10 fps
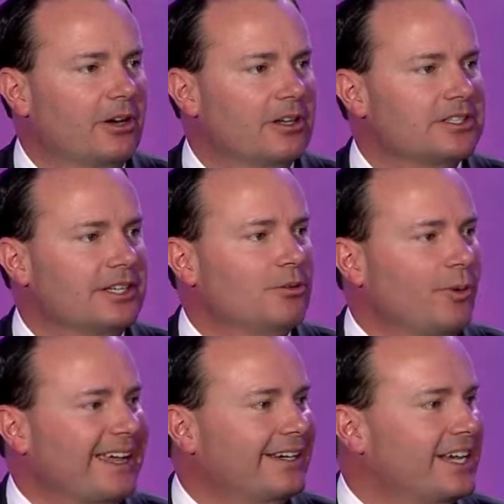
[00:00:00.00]
guards didn't
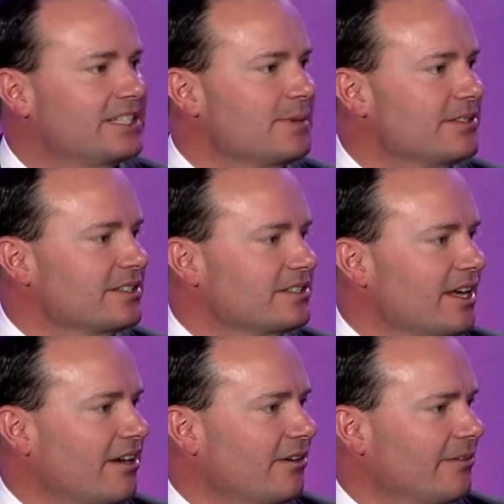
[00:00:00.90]
recognize me as a
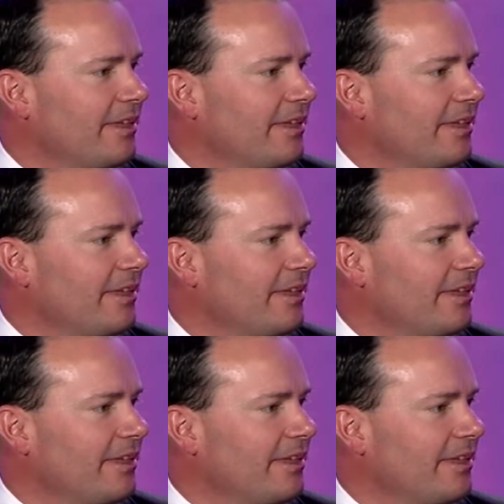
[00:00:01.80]
senator.